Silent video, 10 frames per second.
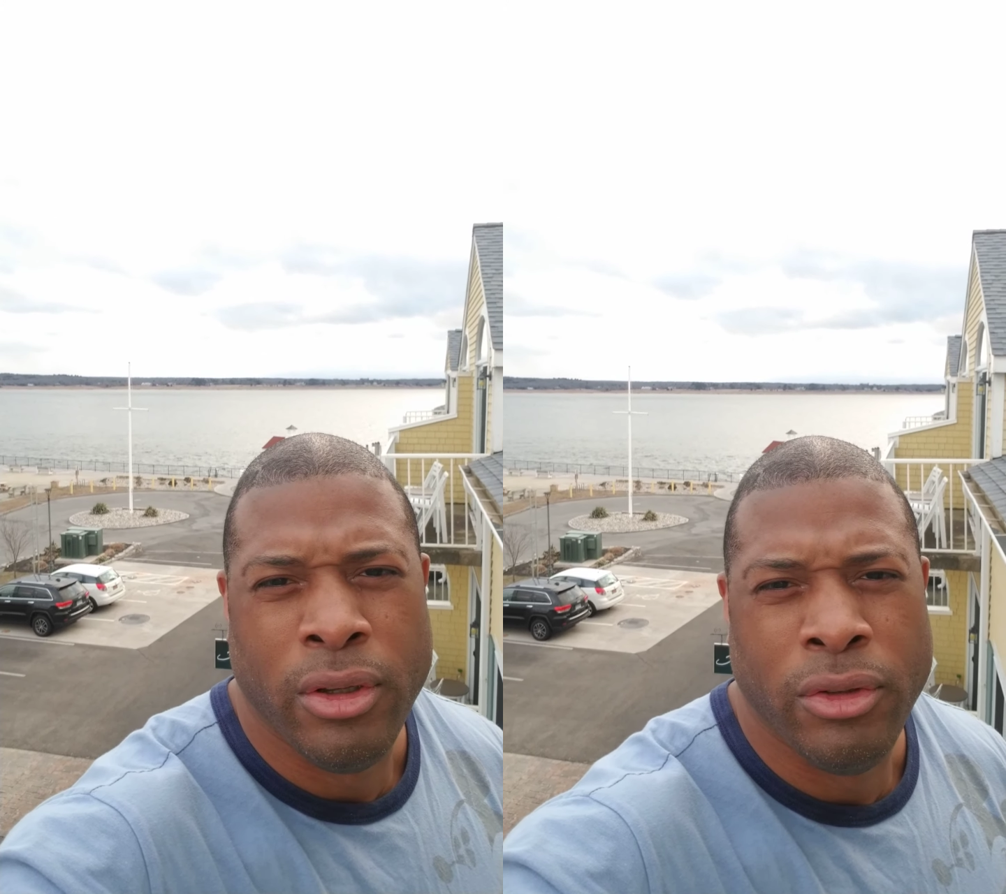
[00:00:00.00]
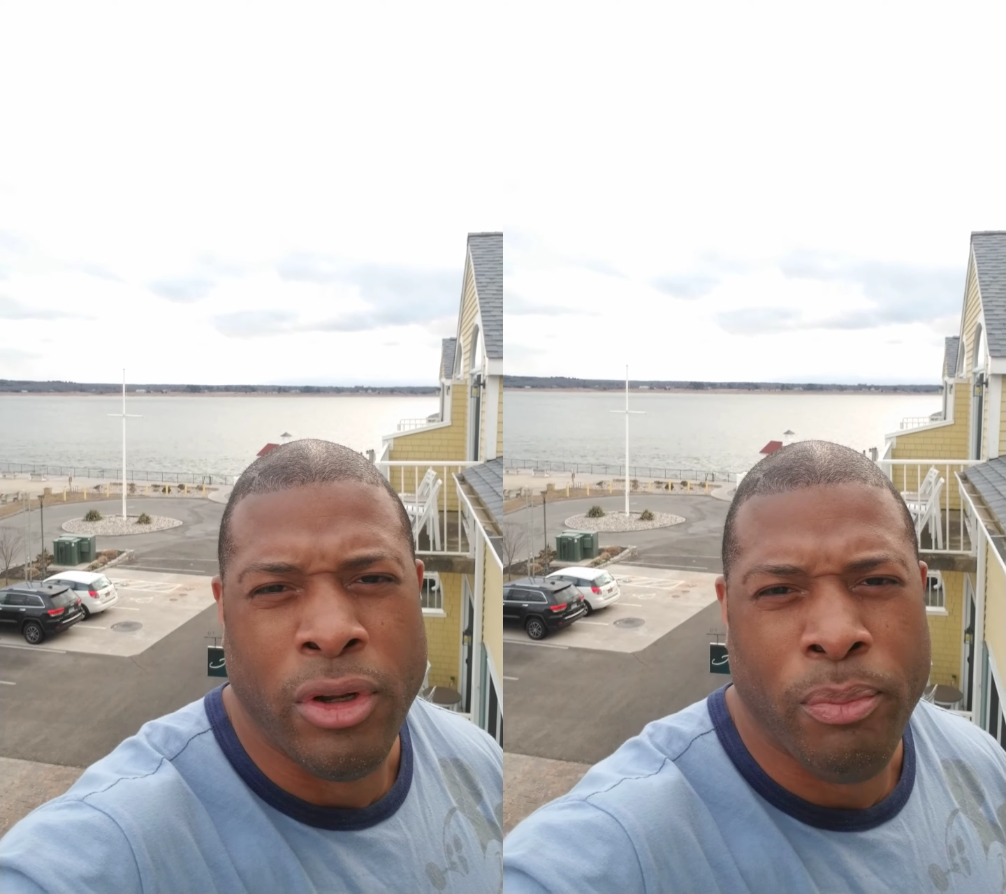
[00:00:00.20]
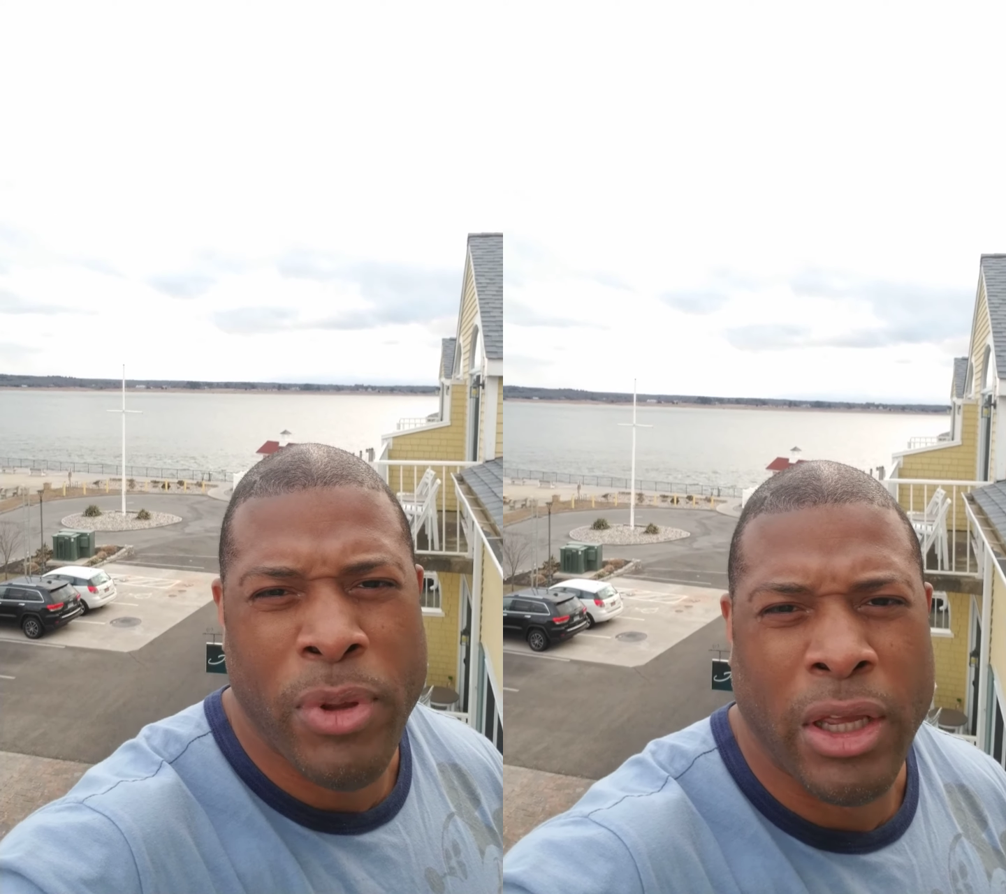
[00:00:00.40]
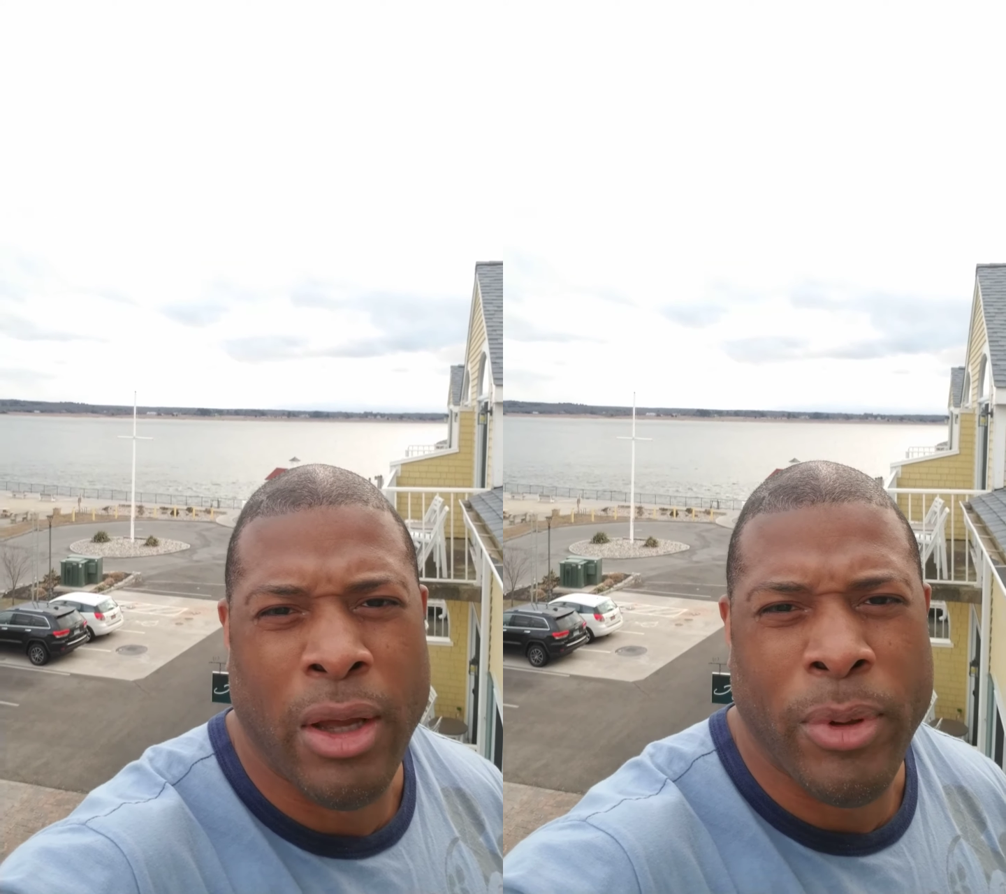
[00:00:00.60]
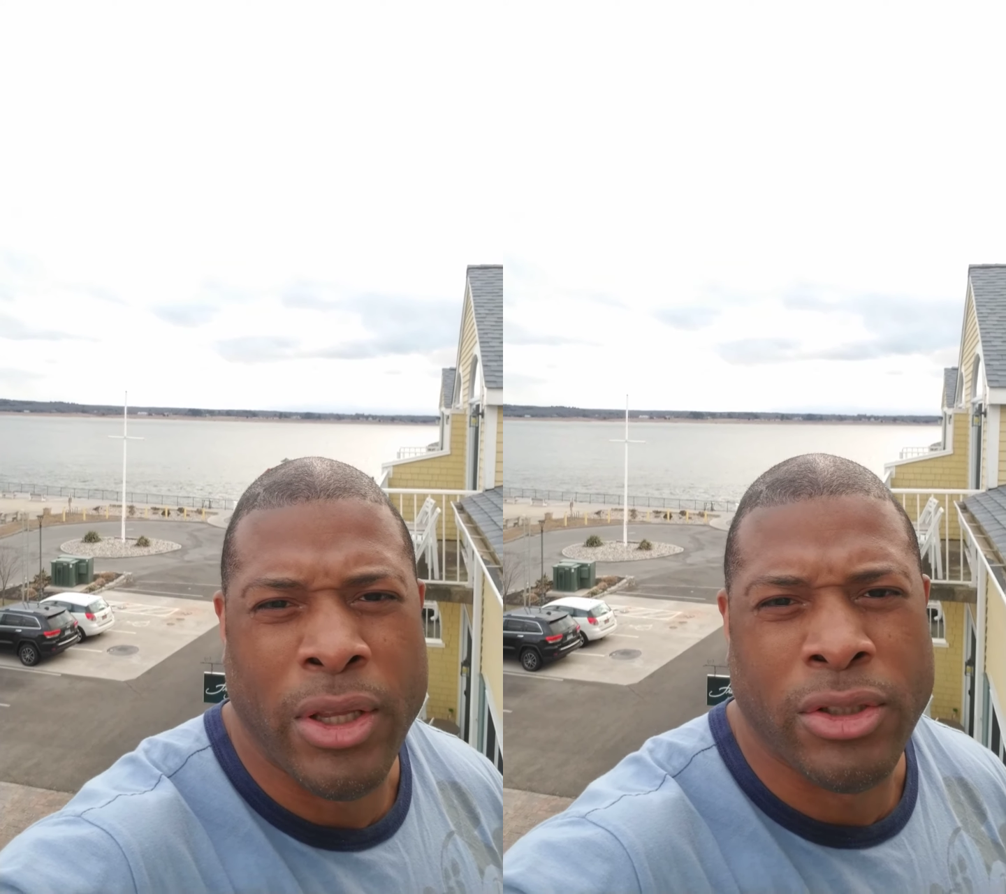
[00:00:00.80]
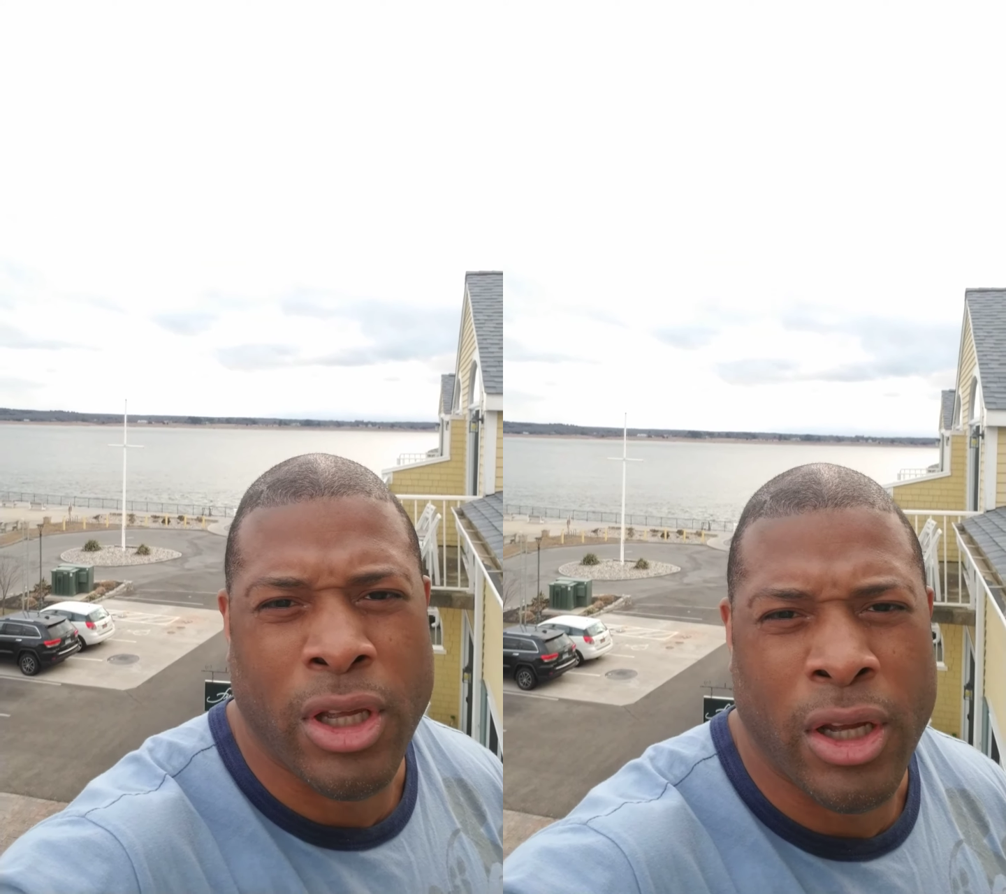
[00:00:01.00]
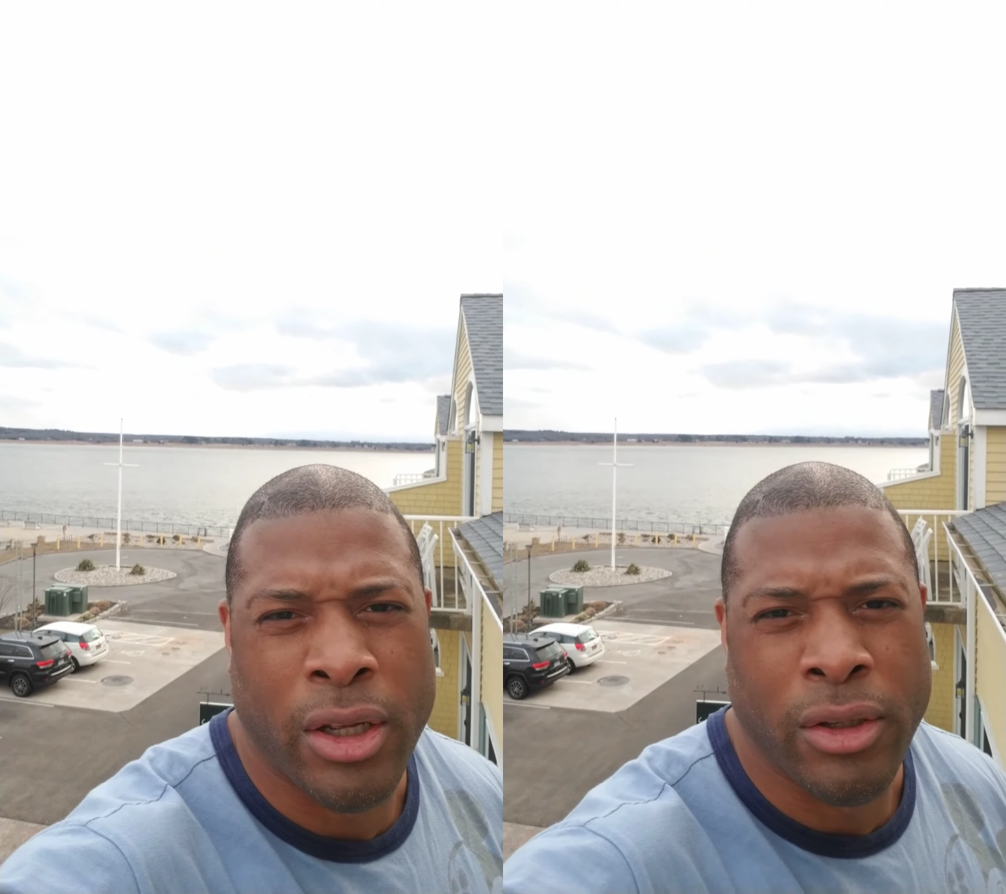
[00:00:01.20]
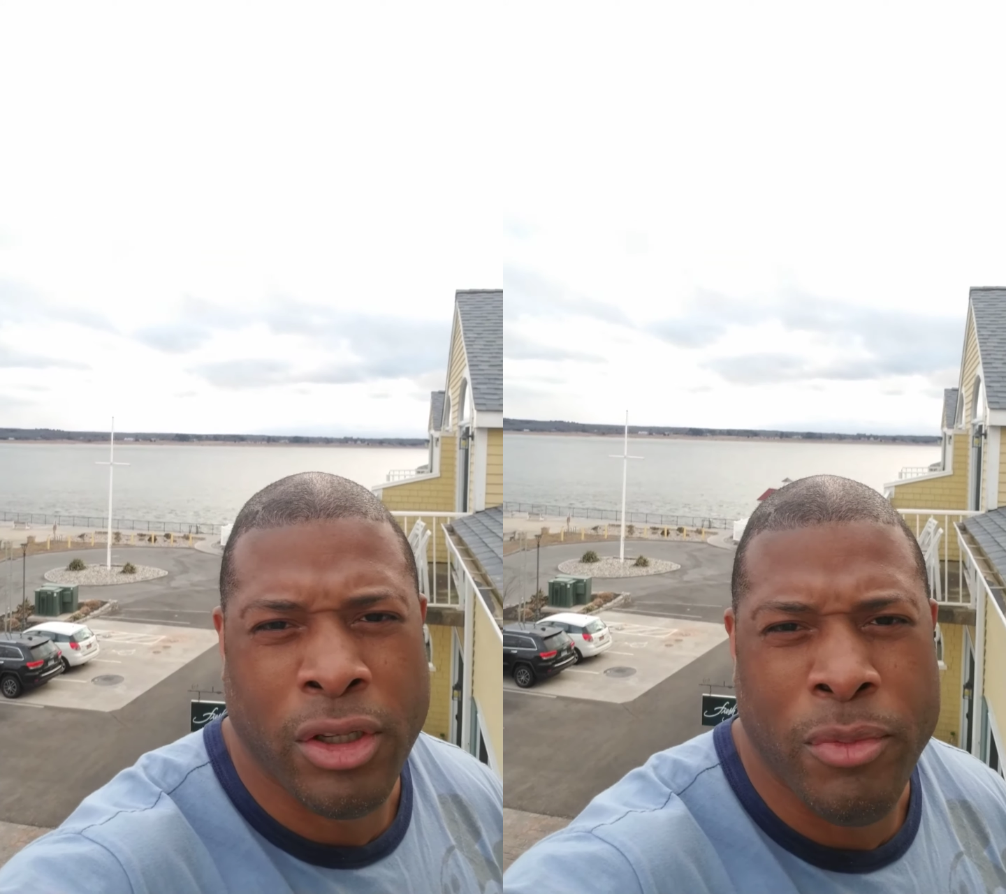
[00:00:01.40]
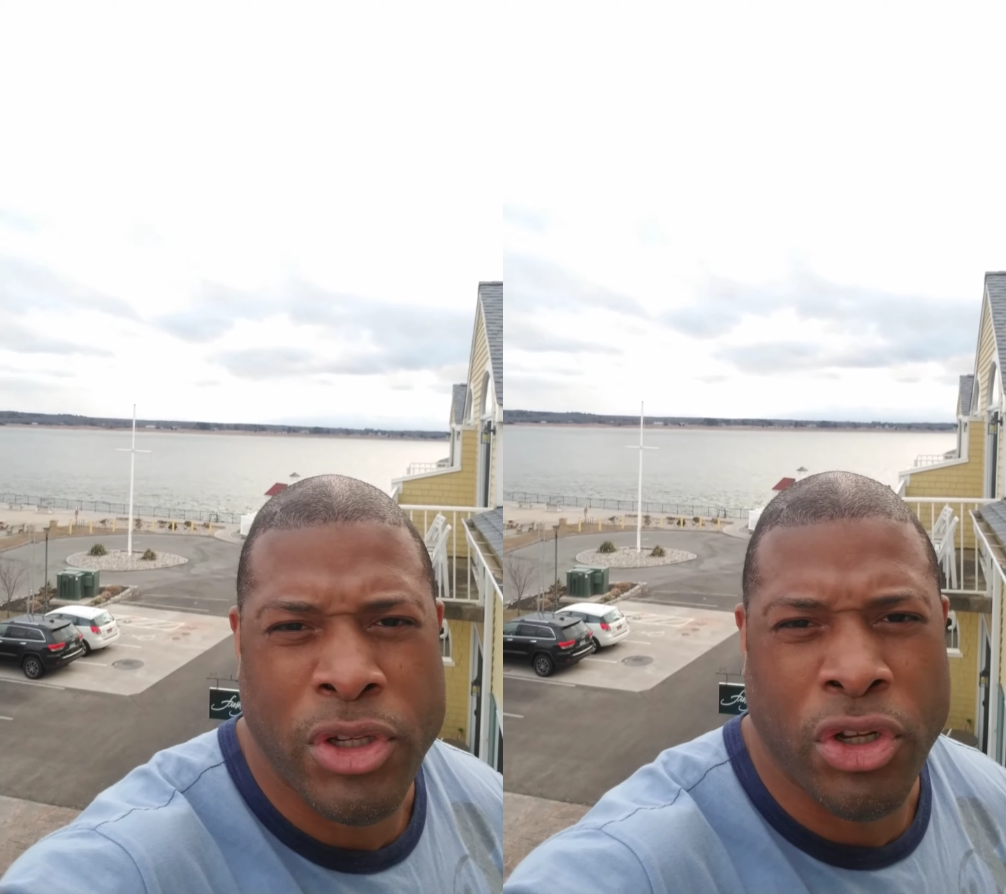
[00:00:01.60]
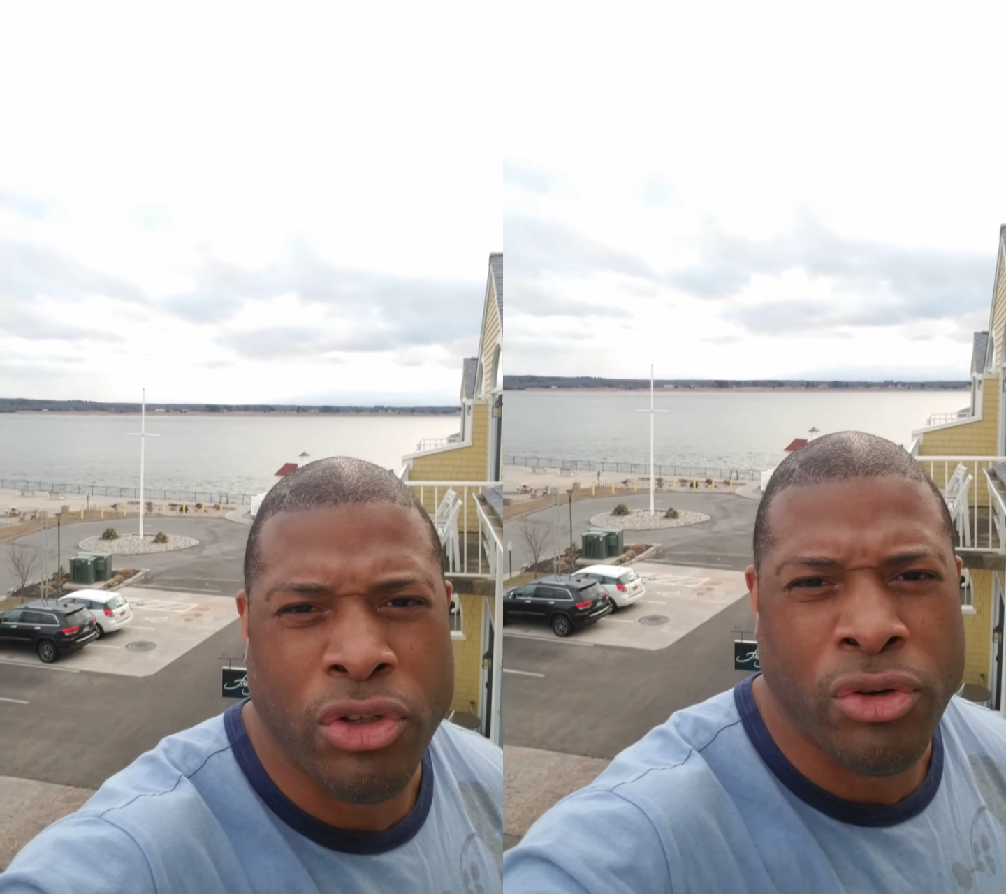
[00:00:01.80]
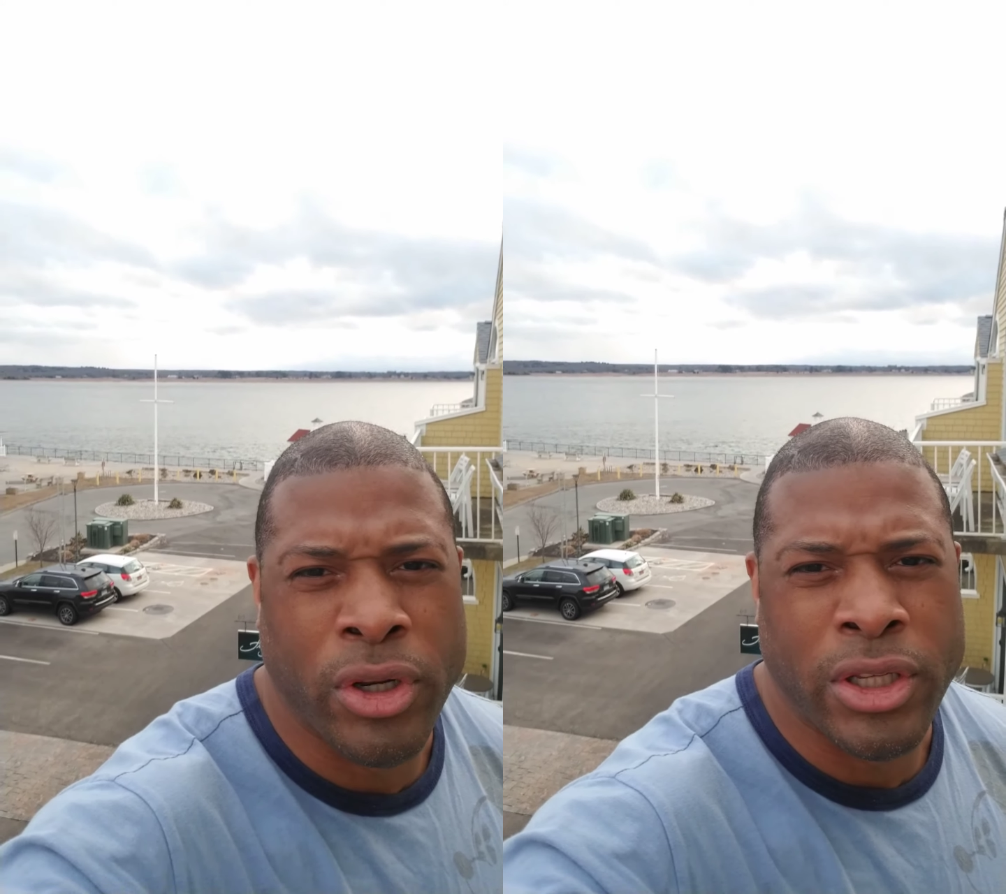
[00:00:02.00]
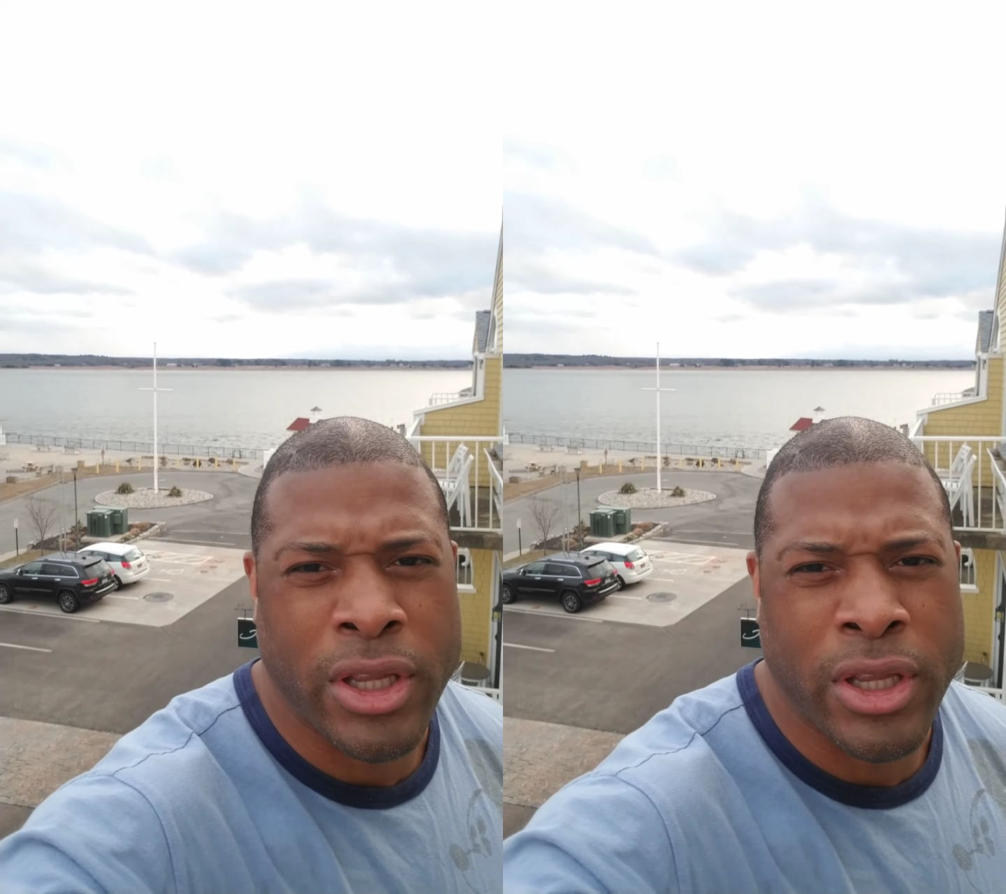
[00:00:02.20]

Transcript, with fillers: you know, pick up his uh, commissioning duties.